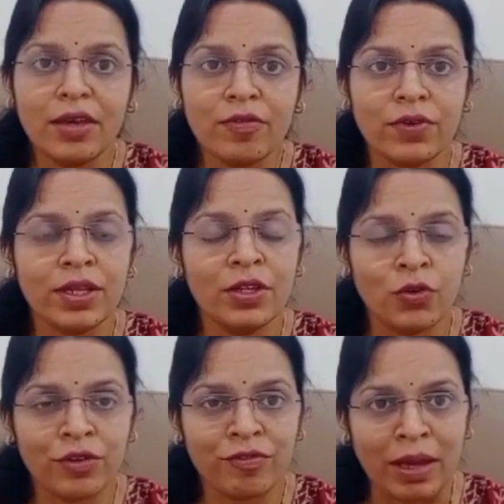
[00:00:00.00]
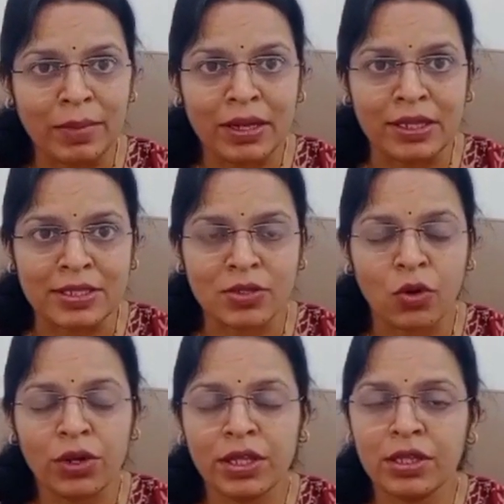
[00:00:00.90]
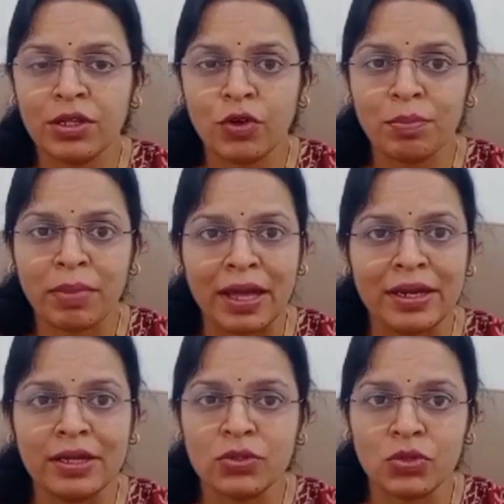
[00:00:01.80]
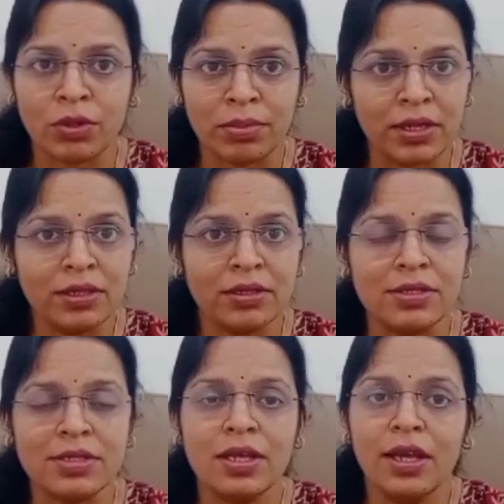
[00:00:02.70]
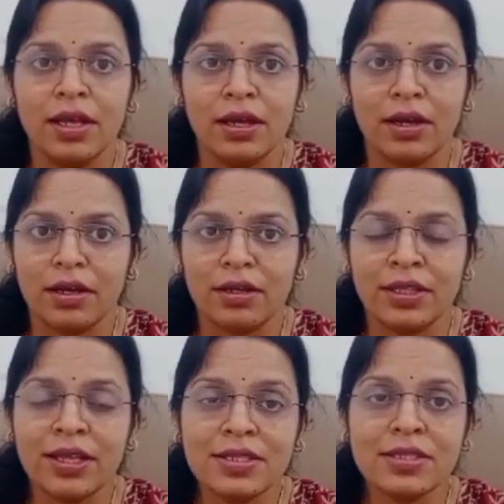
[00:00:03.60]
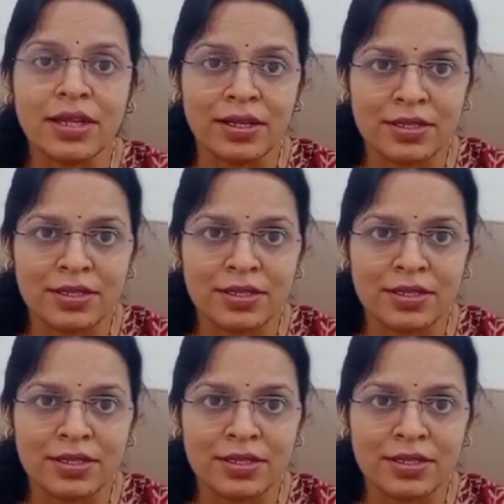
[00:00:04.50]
If in your families or in your parents or brothers there is a